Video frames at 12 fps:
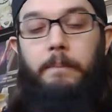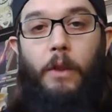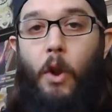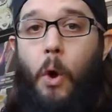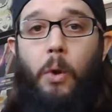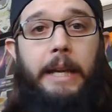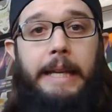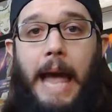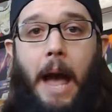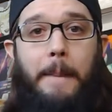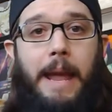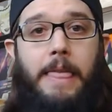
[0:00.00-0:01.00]
holy
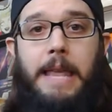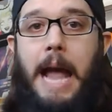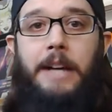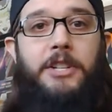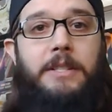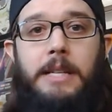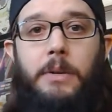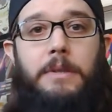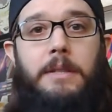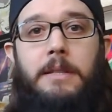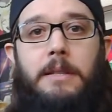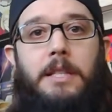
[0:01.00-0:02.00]
cow, man, the action
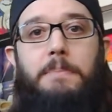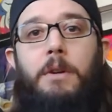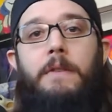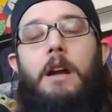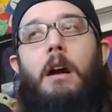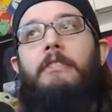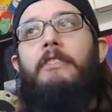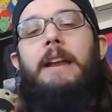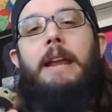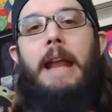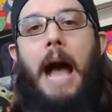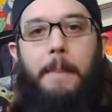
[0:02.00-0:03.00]
sequences in this movie are
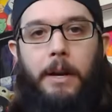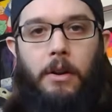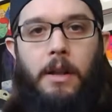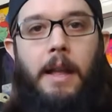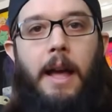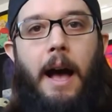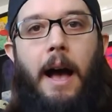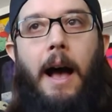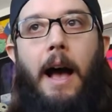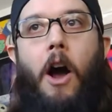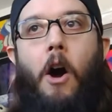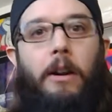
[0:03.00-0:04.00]
phenomenal.
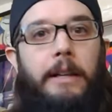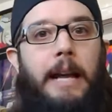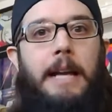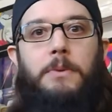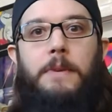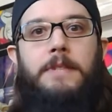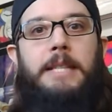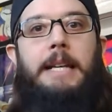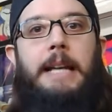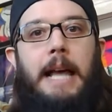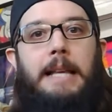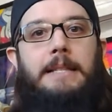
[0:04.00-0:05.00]
Harley, as we've
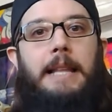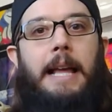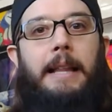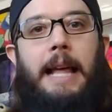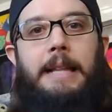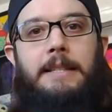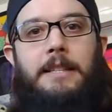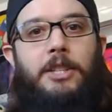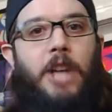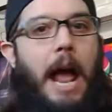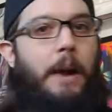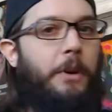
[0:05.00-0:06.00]
seen, has that
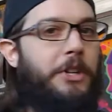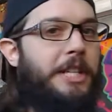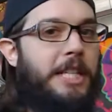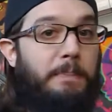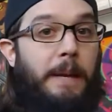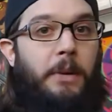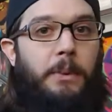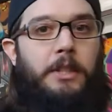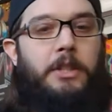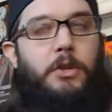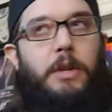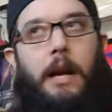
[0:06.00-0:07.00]
shot where she's spinning with
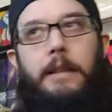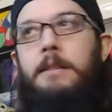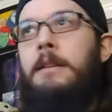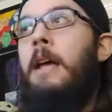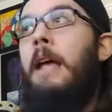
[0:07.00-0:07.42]
the two guns.